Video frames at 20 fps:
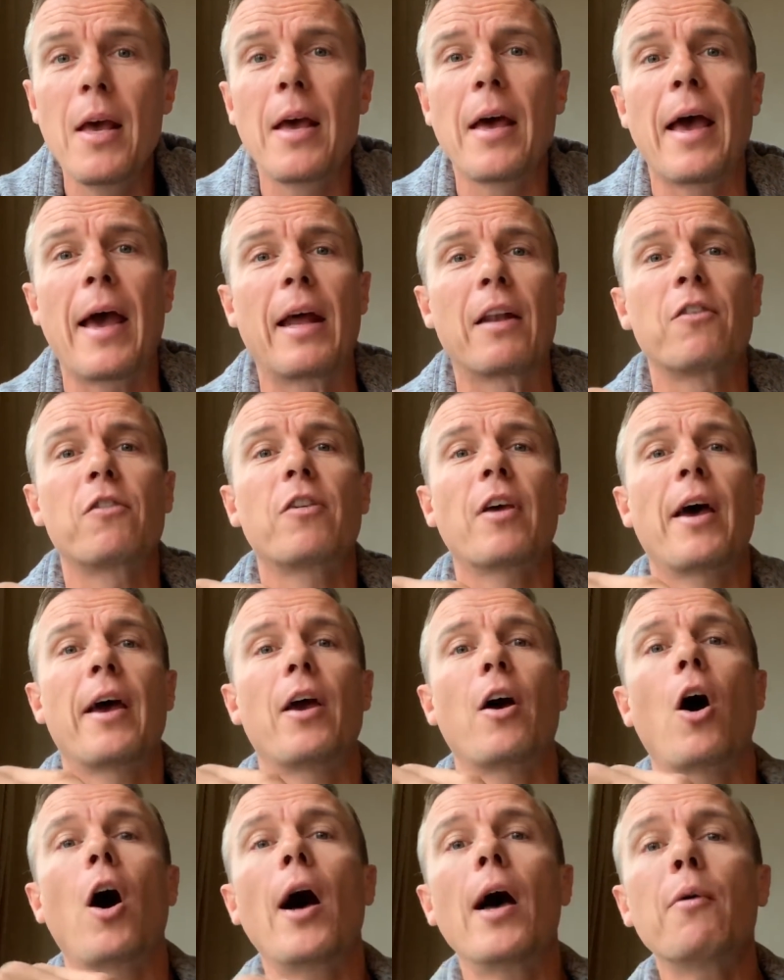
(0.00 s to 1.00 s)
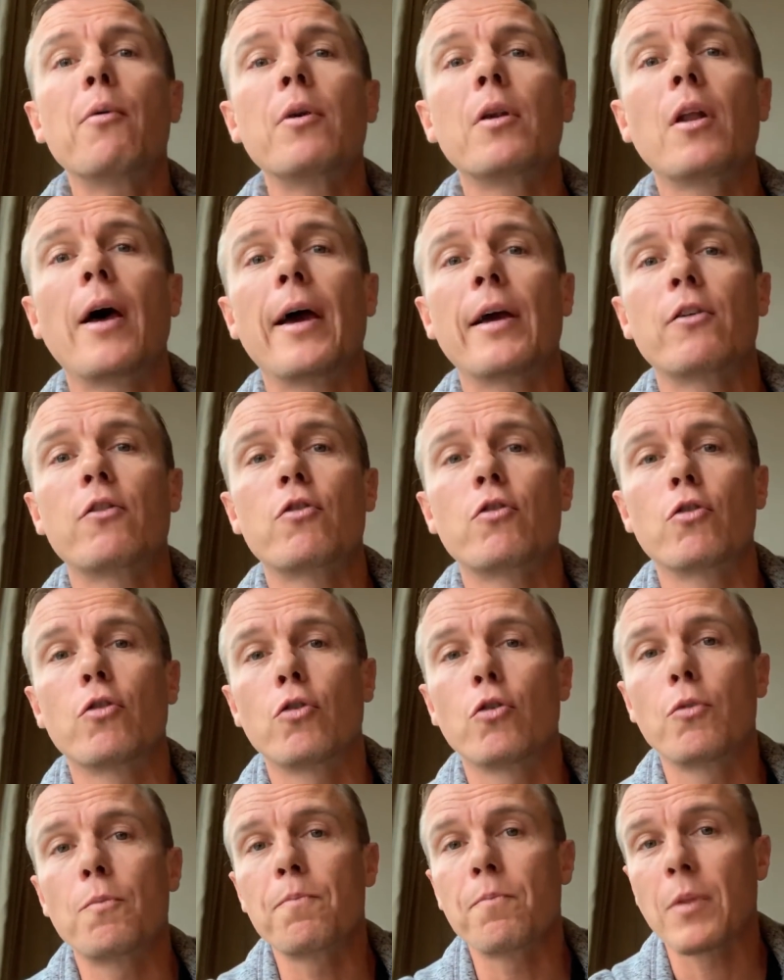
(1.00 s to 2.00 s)
and say, I would like
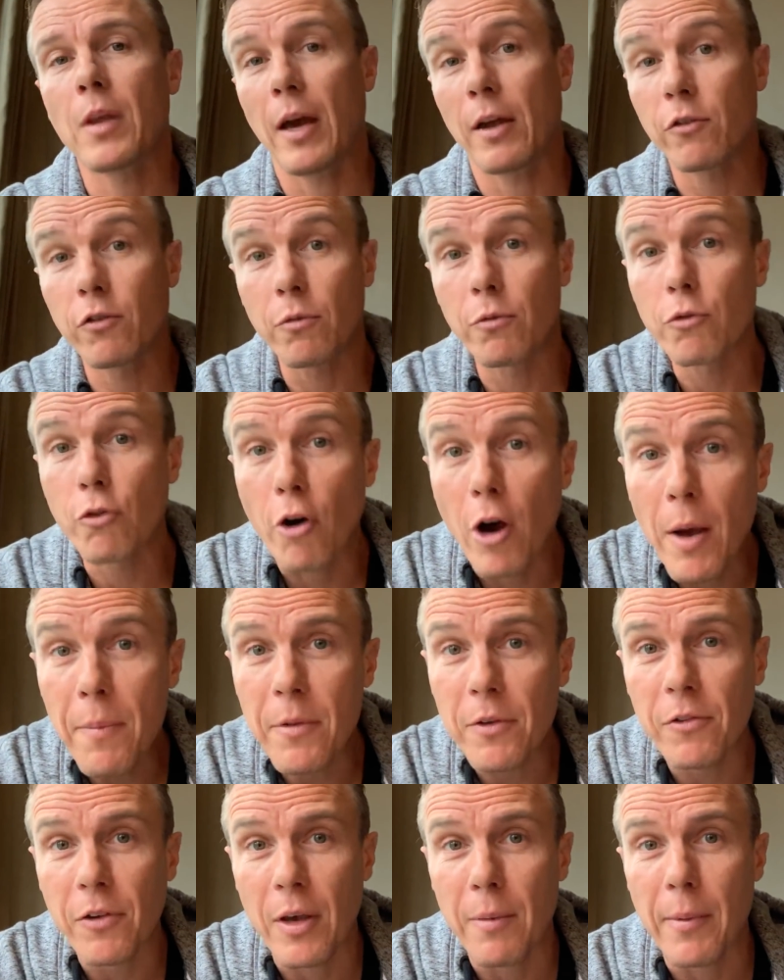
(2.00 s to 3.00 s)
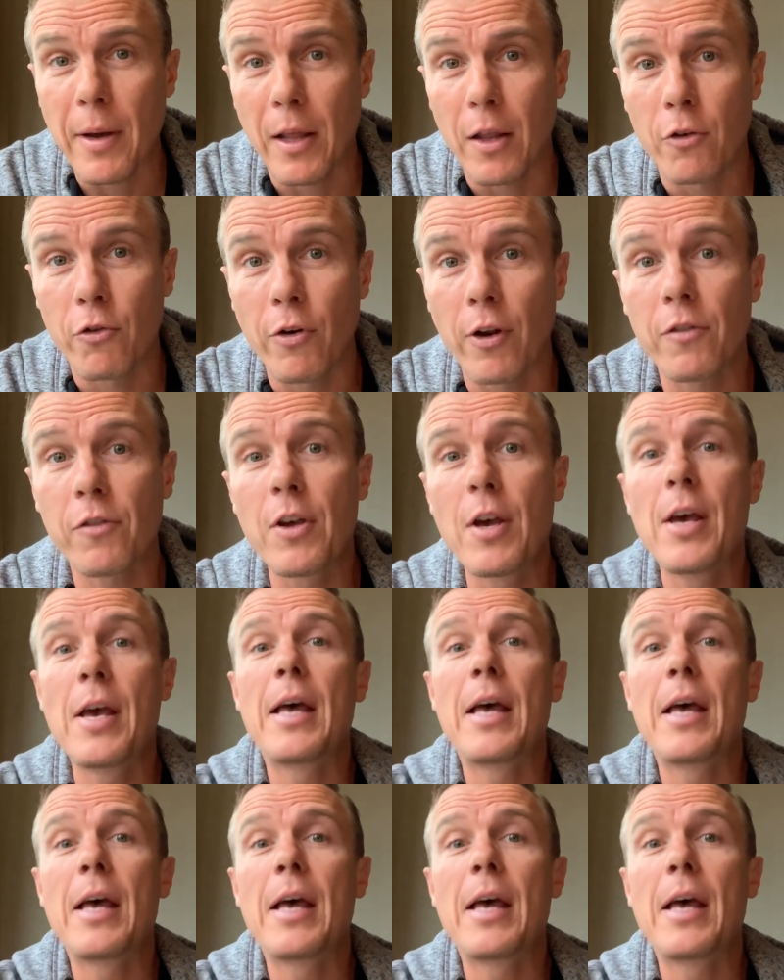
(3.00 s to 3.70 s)
to subscribe this email address,